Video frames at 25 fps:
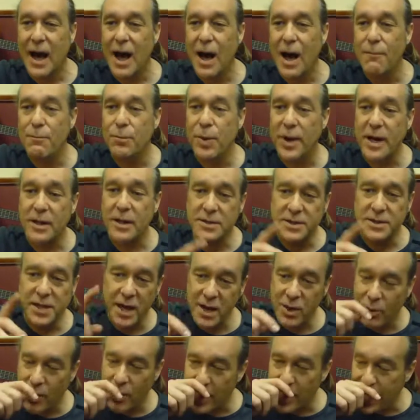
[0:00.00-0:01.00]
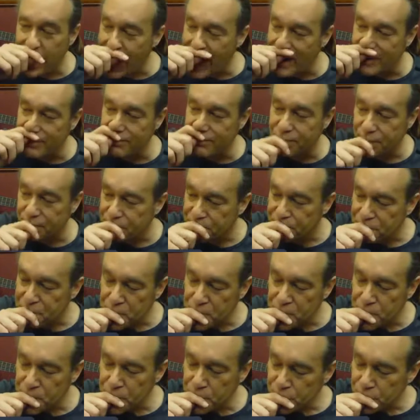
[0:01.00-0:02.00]
right. Uh, but I'll tell you what, Adam,
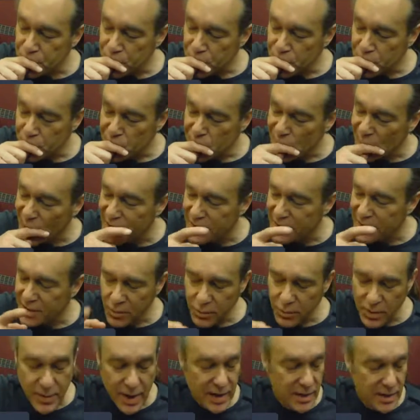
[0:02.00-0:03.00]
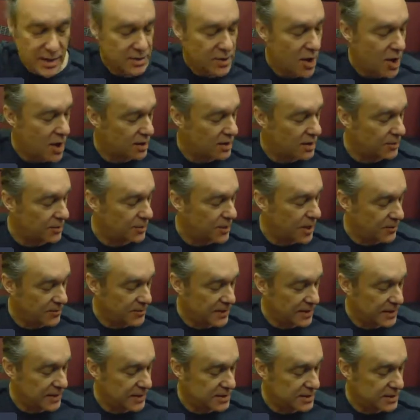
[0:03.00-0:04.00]
I think we might have talked
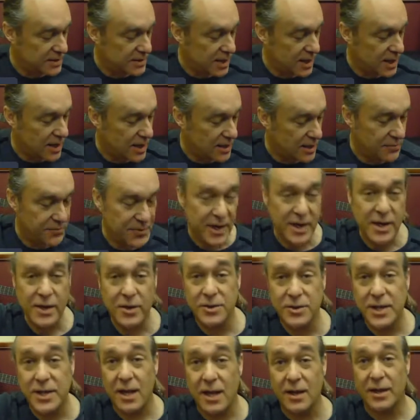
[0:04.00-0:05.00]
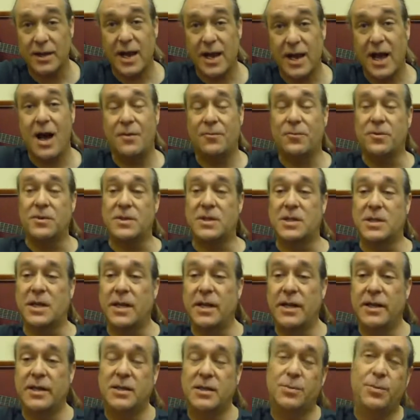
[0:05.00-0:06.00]
about this. Uh, video
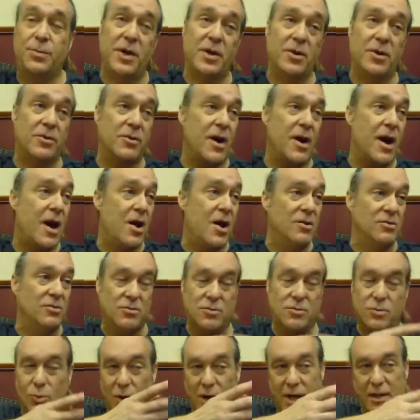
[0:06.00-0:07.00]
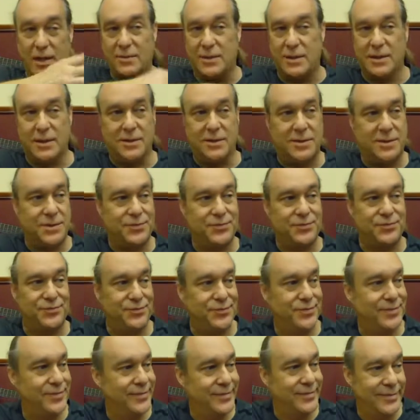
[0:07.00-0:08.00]
teleconferencing has been around, what, since
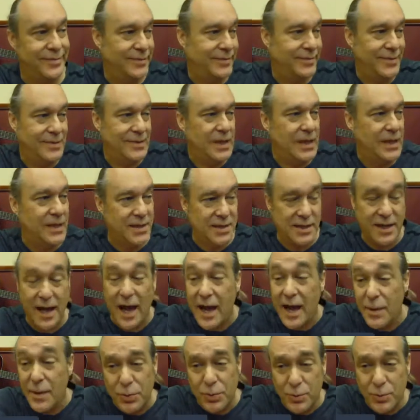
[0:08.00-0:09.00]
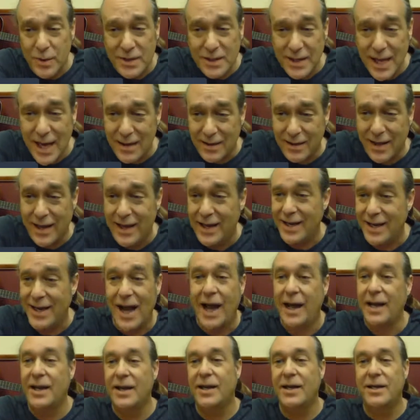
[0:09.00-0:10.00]
Skype was that late
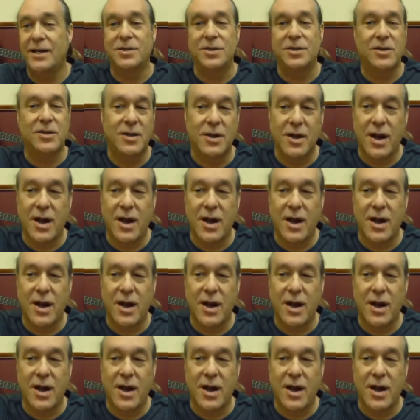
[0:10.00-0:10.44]
nineties or